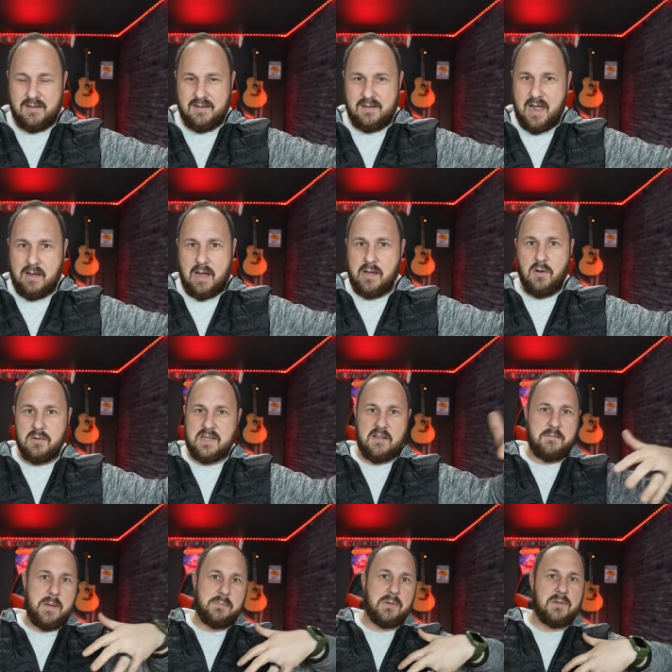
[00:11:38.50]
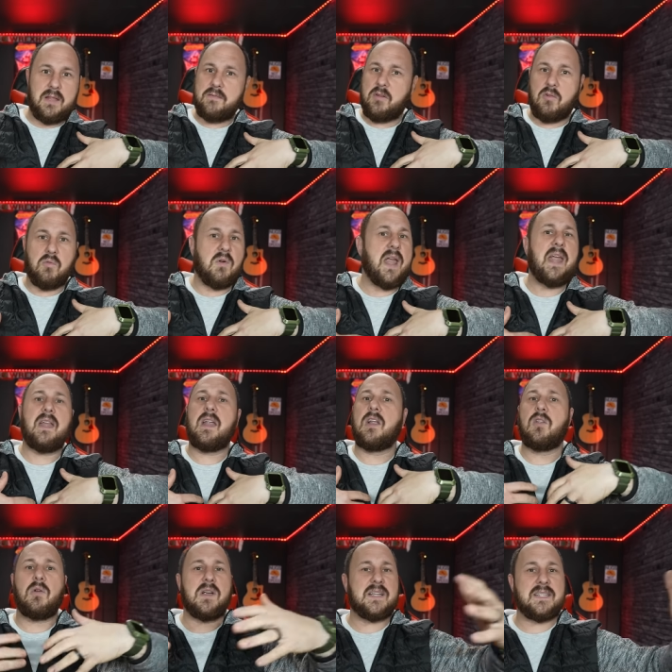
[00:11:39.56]
Now, I know deaf people live great and
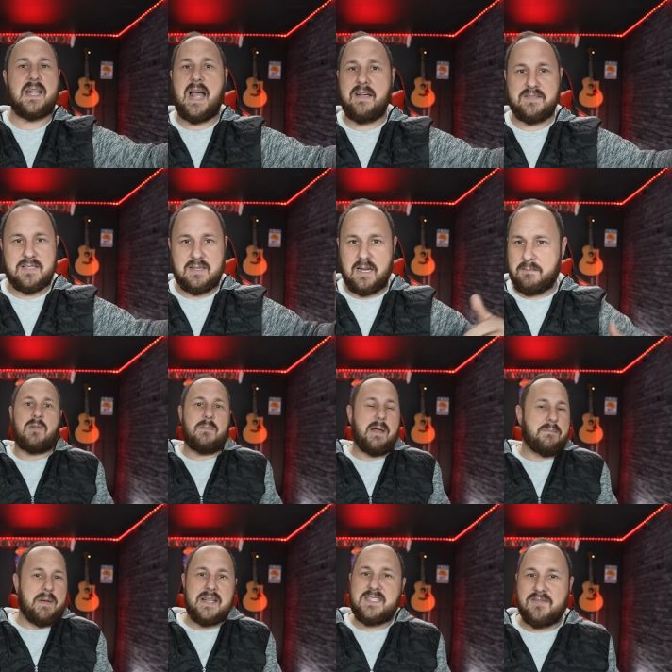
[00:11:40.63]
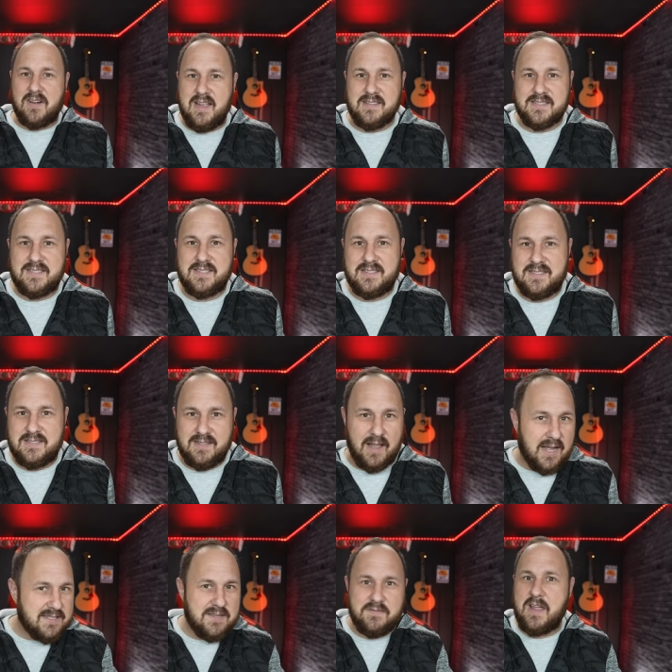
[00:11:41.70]
glorious lives. Like one of my best friends,
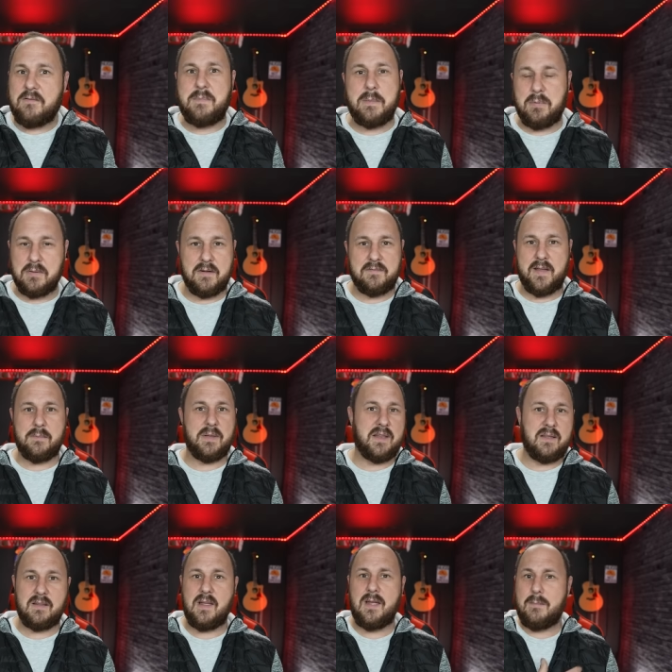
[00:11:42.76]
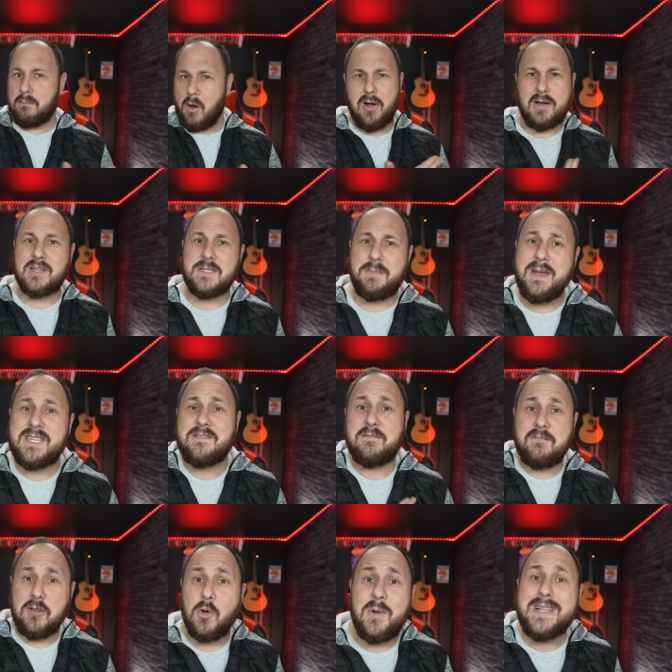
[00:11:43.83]
lots of deaf people in their family. Mark speaks
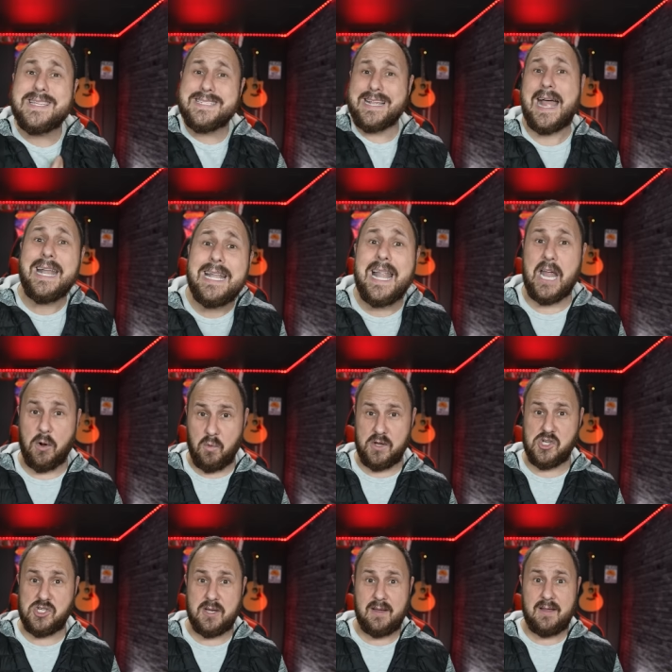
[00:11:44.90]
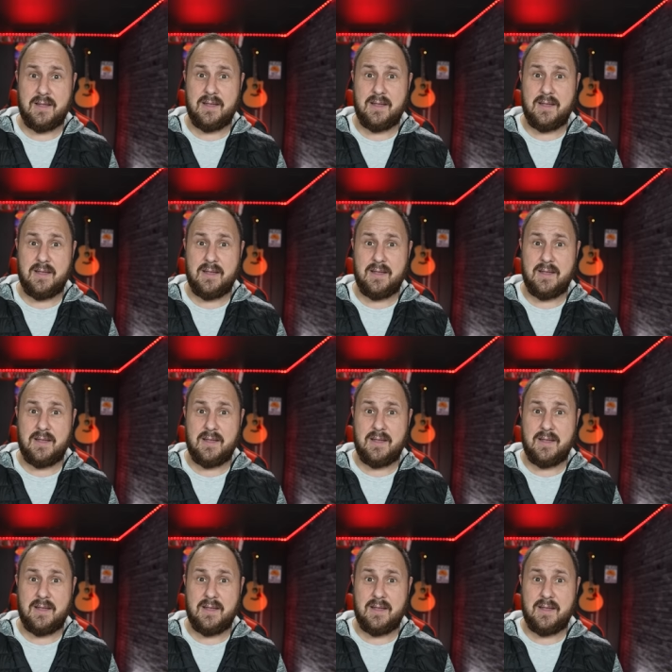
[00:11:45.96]
fluent sign language.